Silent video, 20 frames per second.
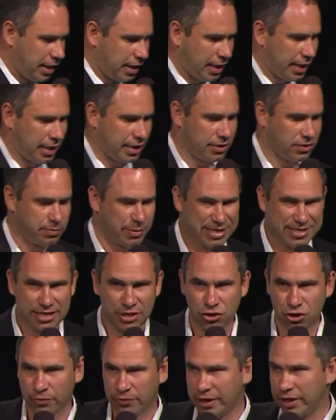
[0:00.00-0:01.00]
And by
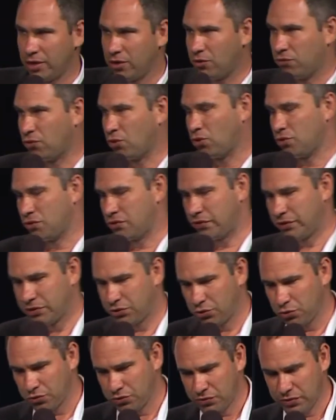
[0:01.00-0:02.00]
such a way, of course,
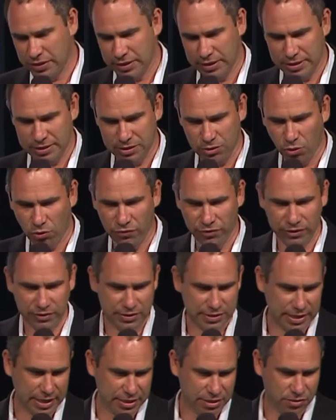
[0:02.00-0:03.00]
reduce the overall
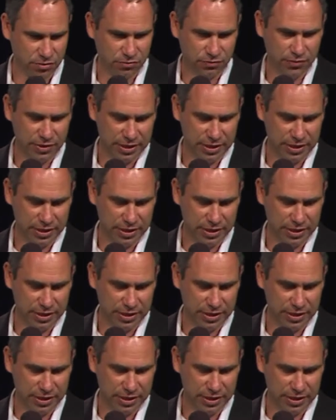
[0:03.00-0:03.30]
size of